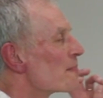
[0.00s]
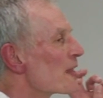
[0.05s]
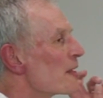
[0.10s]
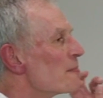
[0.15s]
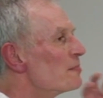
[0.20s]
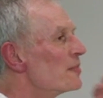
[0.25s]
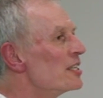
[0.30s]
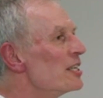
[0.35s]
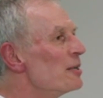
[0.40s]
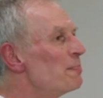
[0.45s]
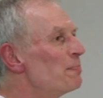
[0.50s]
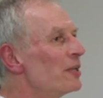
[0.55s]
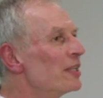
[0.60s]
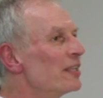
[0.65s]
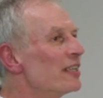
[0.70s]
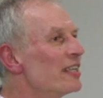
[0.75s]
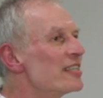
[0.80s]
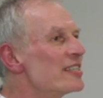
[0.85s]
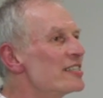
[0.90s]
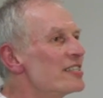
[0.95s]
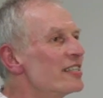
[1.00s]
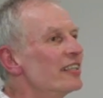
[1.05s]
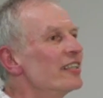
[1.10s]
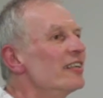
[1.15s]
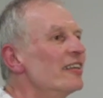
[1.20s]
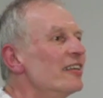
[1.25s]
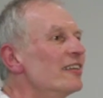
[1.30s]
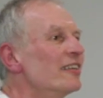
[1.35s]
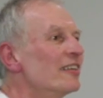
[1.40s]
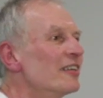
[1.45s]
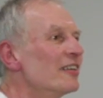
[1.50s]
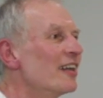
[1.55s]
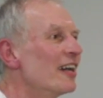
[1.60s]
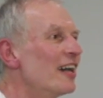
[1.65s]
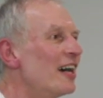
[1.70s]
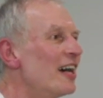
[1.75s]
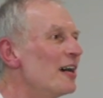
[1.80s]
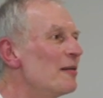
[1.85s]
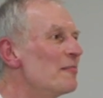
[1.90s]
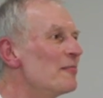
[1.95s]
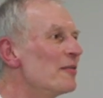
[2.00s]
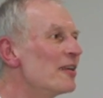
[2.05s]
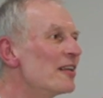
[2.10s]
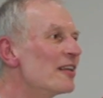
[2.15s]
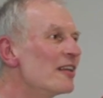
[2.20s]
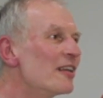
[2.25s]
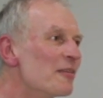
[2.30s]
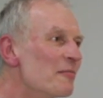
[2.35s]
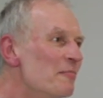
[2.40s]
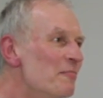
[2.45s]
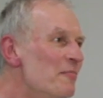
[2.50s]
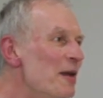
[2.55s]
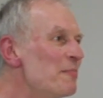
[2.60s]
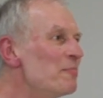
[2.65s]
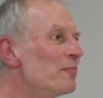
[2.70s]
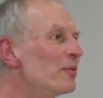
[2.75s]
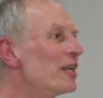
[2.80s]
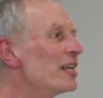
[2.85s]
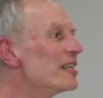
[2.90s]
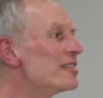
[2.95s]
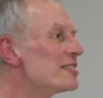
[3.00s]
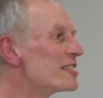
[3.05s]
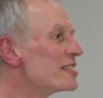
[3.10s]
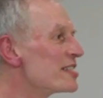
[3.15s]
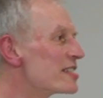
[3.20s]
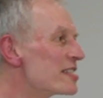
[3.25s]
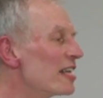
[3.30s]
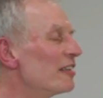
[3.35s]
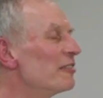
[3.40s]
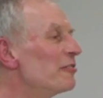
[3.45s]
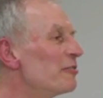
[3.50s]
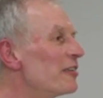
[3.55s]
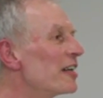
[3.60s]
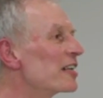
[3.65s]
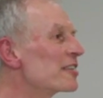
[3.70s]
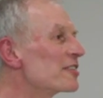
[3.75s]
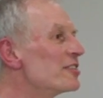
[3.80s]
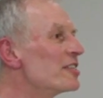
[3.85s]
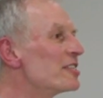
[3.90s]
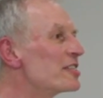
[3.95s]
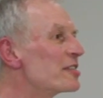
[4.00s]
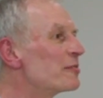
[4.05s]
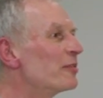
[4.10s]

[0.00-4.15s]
manipulating membranes in cell factories,